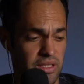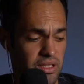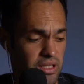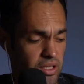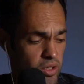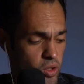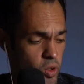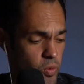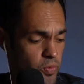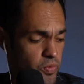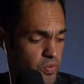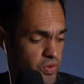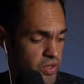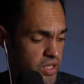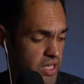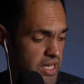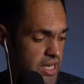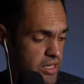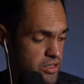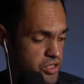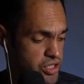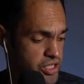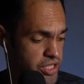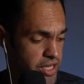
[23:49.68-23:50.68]
hopefully
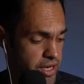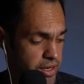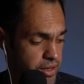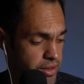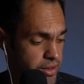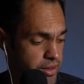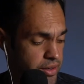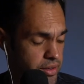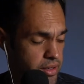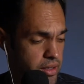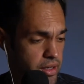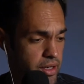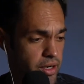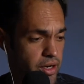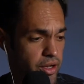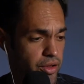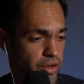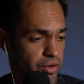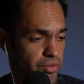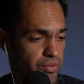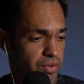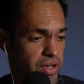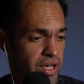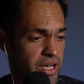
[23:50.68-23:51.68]
I'll share
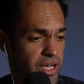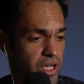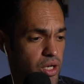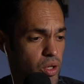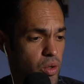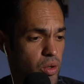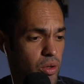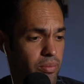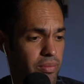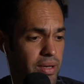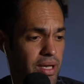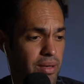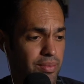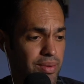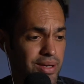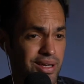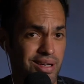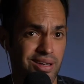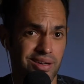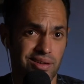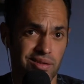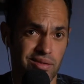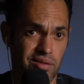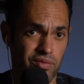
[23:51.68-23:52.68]
another video, or
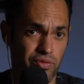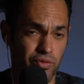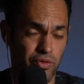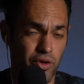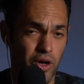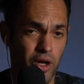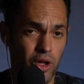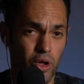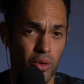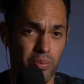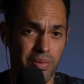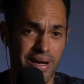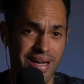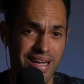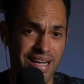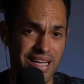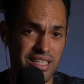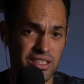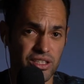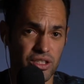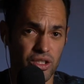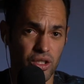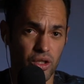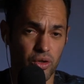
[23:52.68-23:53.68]
maybe follow my
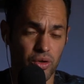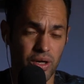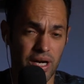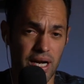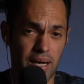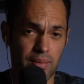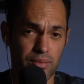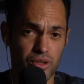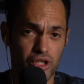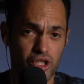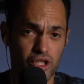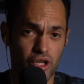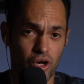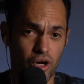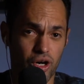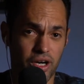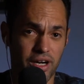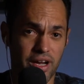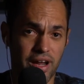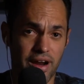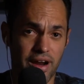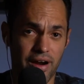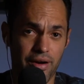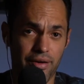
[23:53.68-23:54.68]
Instagram,
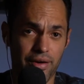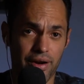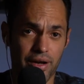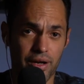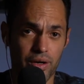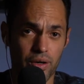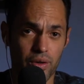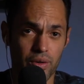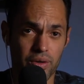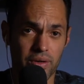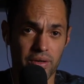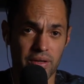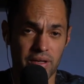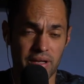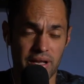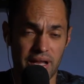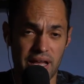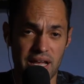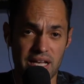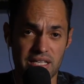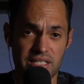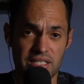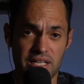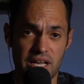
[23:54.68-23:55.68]
Sharkario,
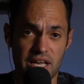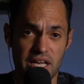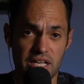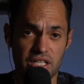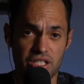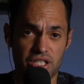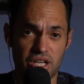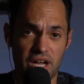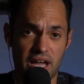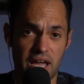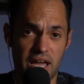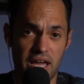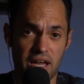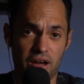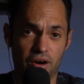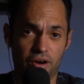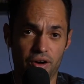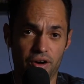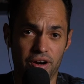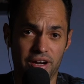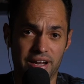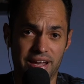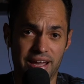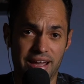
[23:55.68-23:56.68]

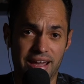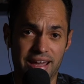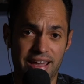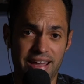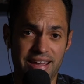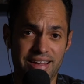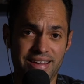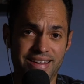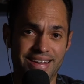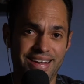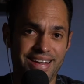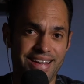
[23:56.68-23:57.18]
SHARKERIO,